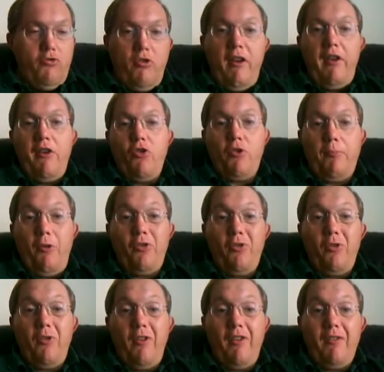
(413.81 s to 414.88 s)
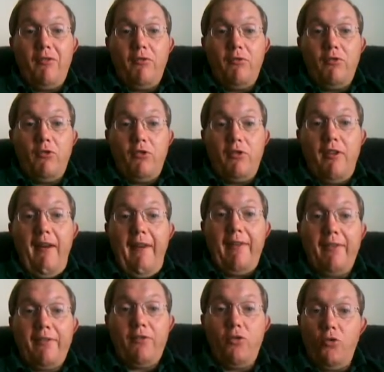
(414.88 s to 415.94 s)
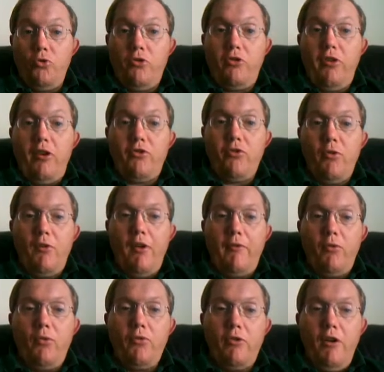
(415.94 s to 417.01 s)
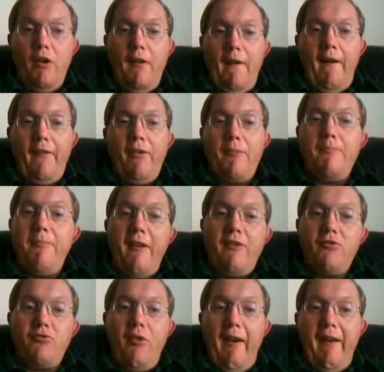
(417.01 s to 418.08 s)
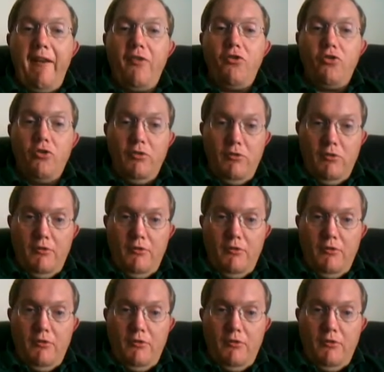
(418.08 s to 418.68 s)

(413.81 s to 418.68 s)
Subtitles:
Really, you're supposed to test your testosterone levels at the mid-range